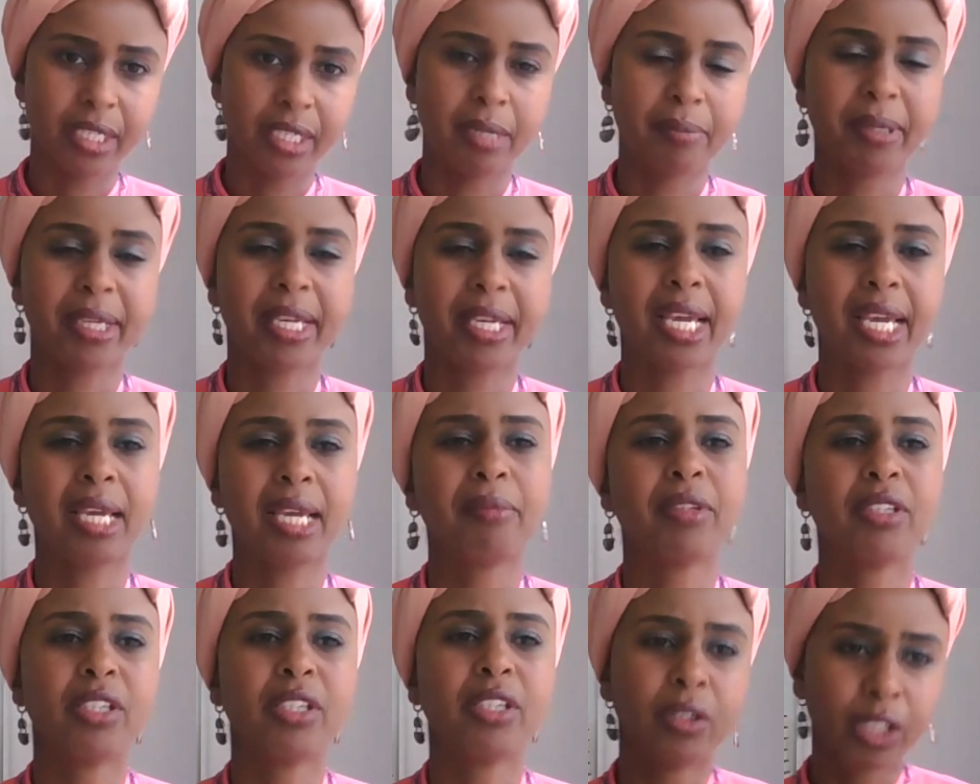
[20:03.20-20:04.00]
He
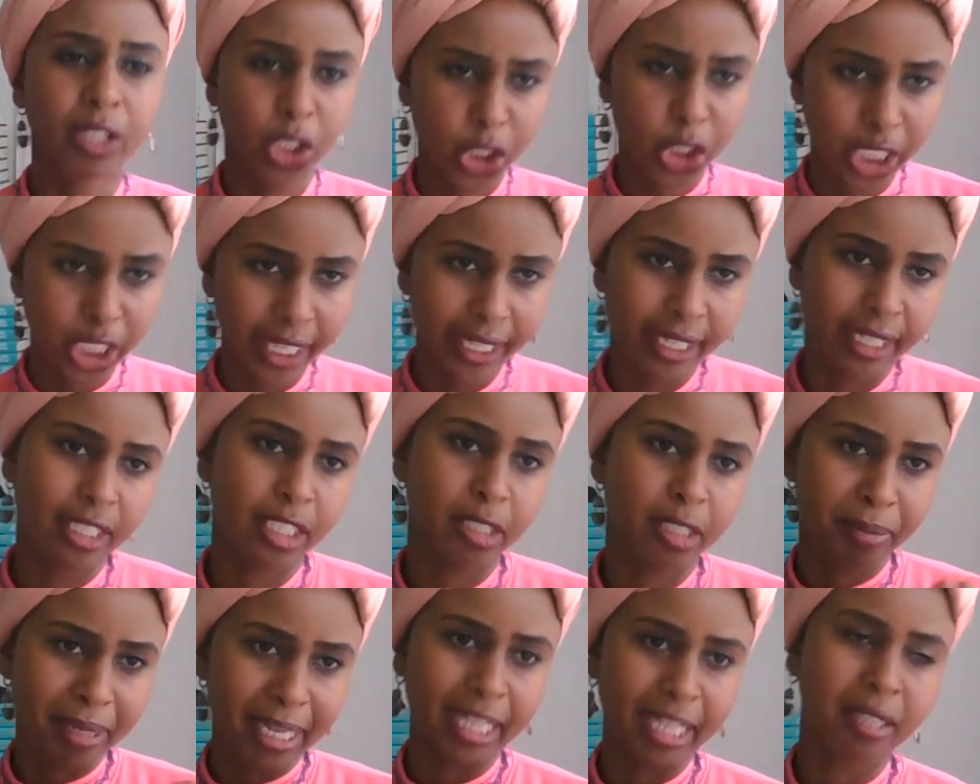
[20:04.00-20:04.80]
became the
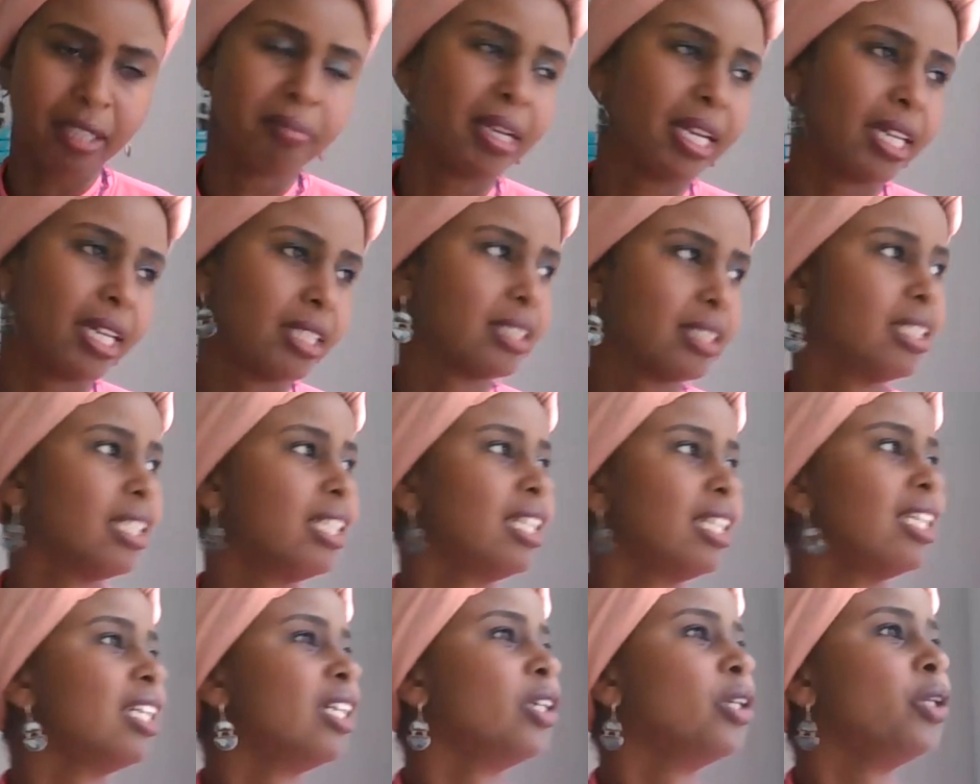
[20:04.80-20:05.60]
chained Black man
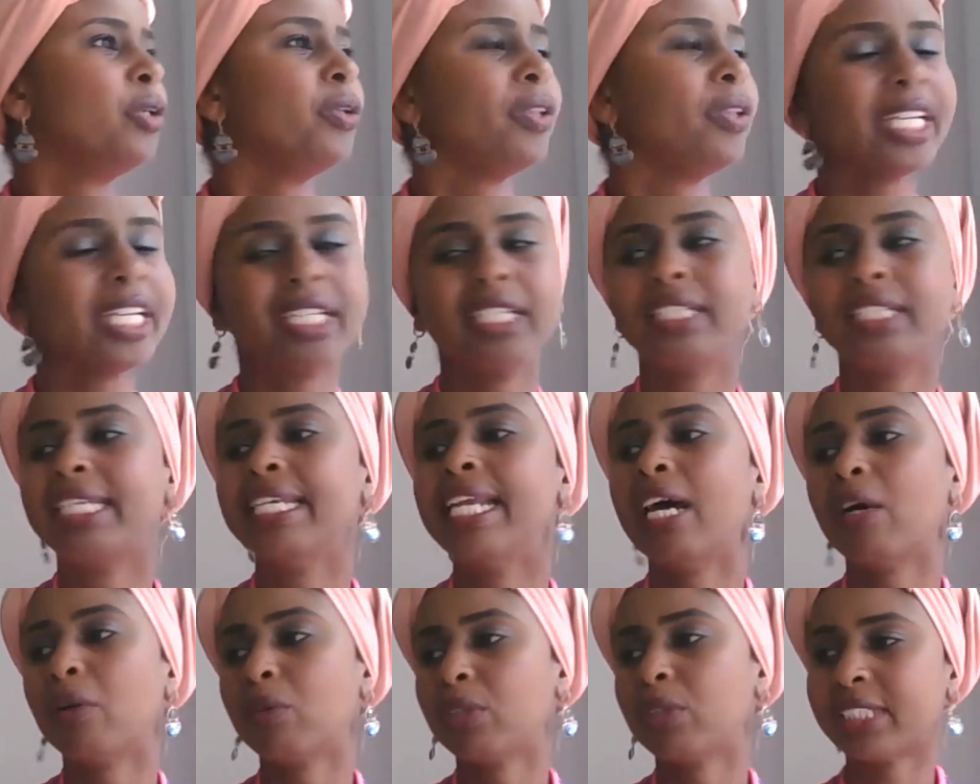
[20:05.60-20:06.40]
who they could
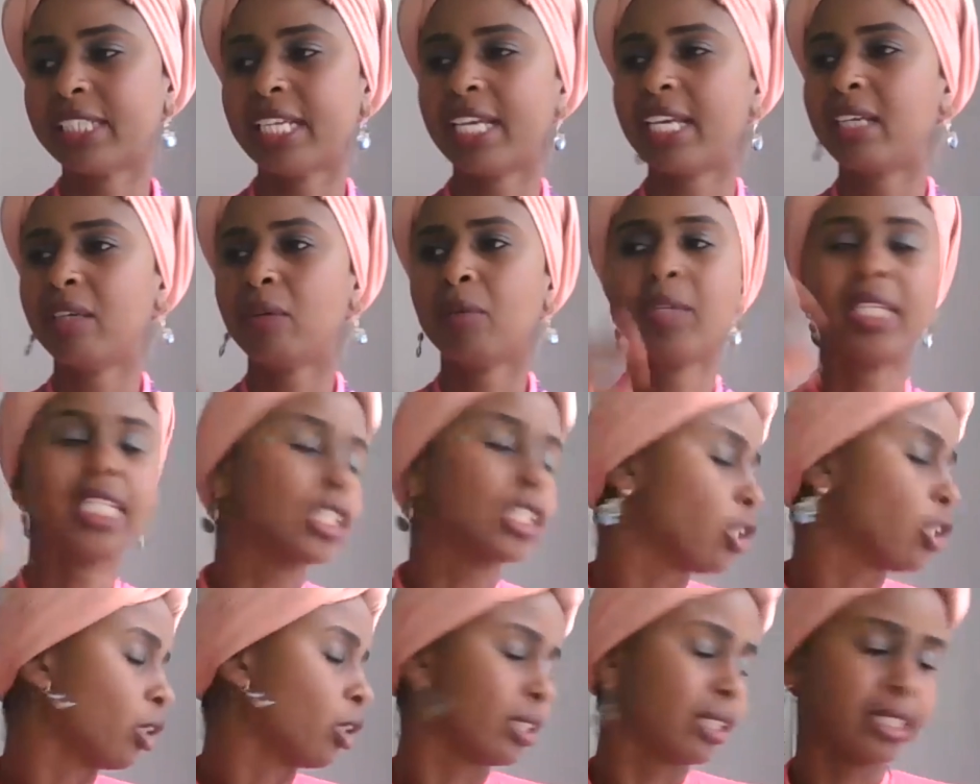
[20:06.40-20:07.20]
now say, oh,
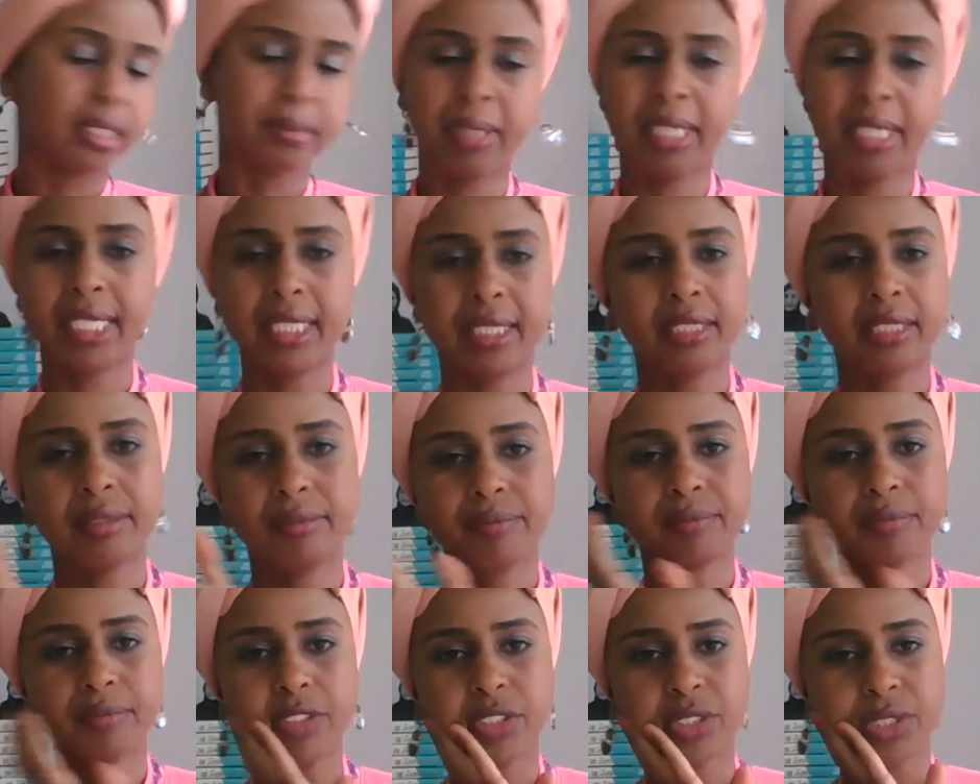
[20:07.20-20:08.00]
he's lost his mind,
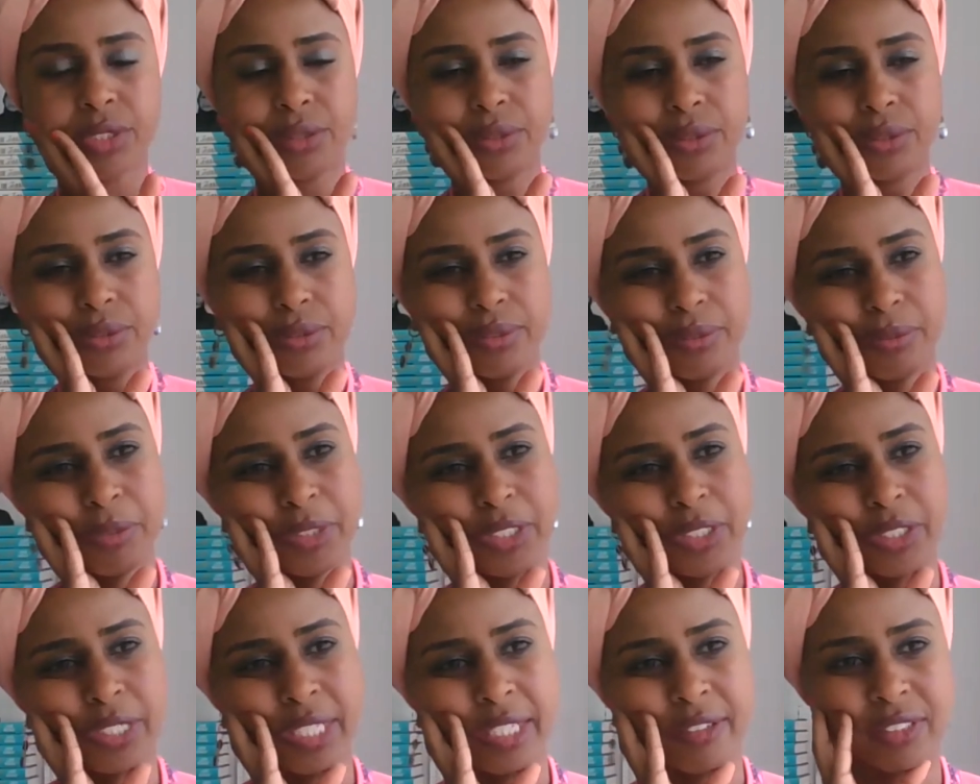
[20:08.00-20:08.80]
so
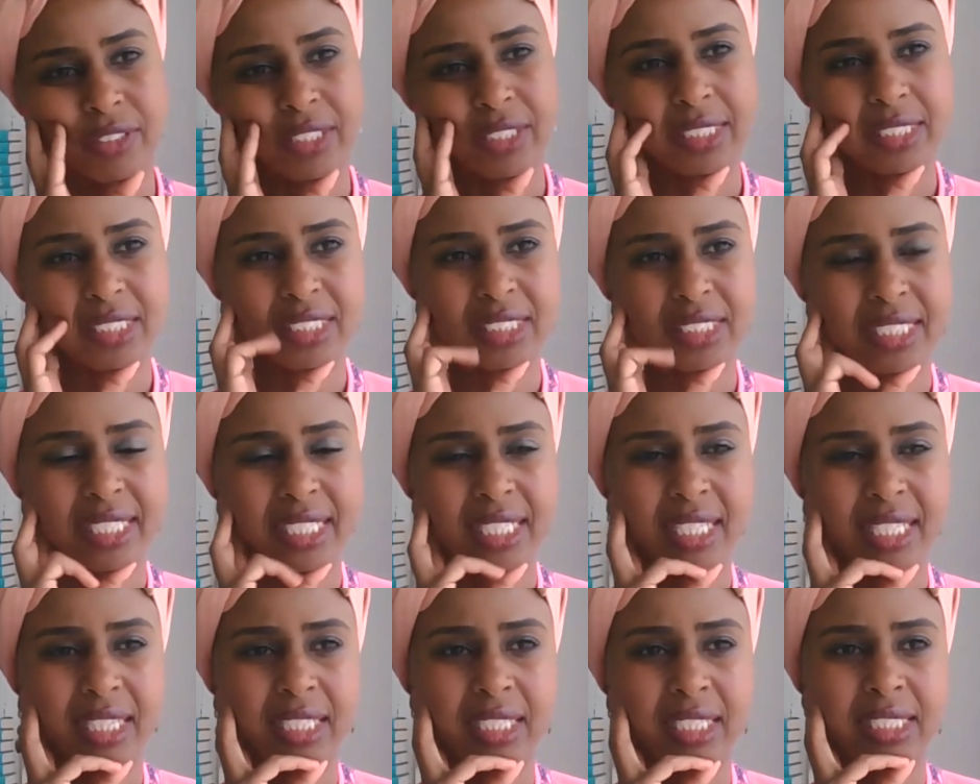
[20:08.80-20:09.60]
we don't have to listen to
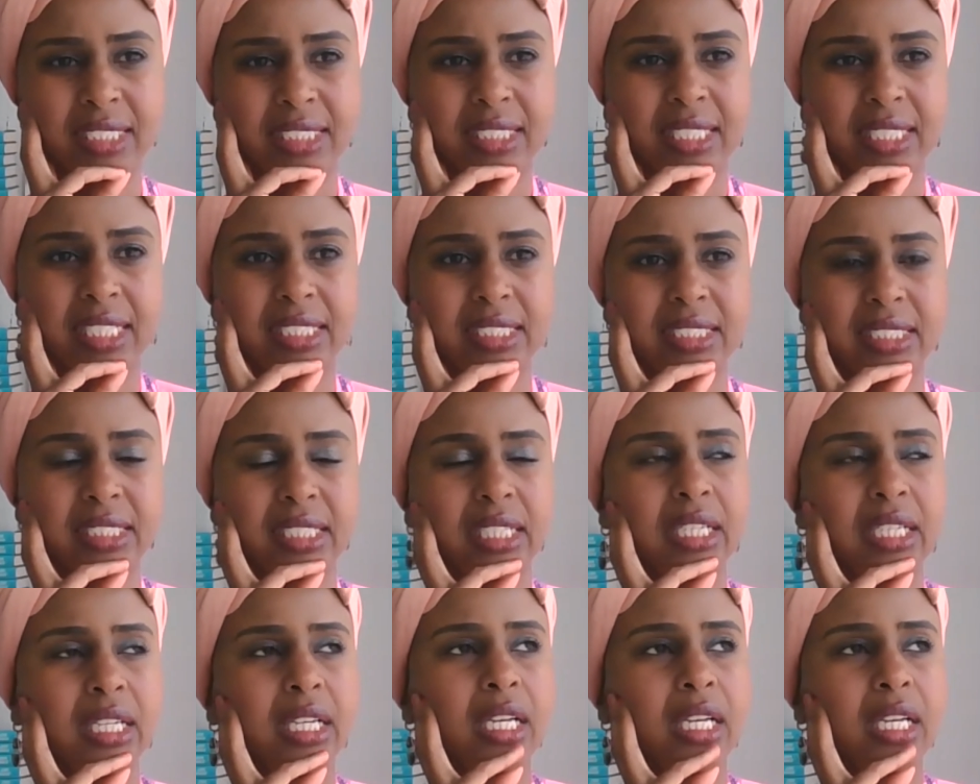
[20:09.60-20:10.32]
anything he says.